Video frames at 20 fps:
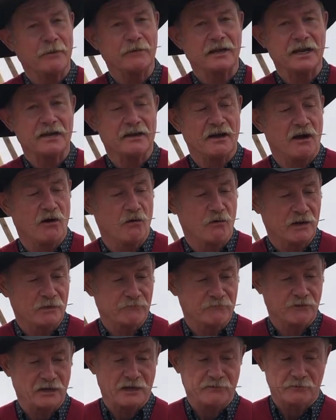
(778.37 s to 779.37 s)
I'm getting all
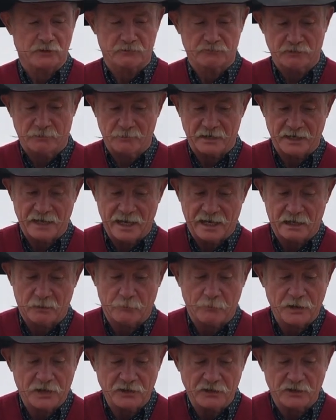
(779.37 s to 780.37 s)
them flavors from that
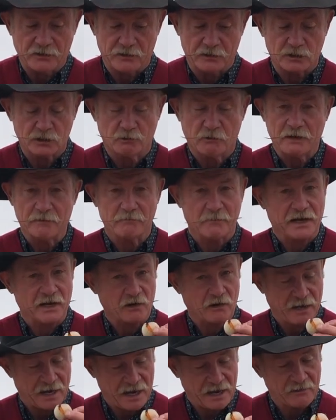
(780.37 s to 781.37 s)
jalapeno, the sweet
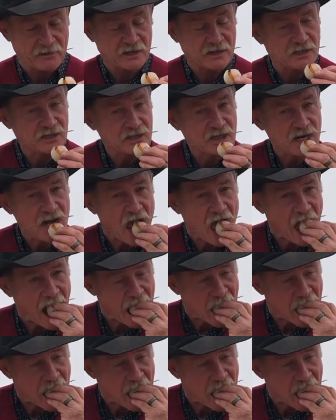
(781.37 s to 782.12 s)
bell, and the onion.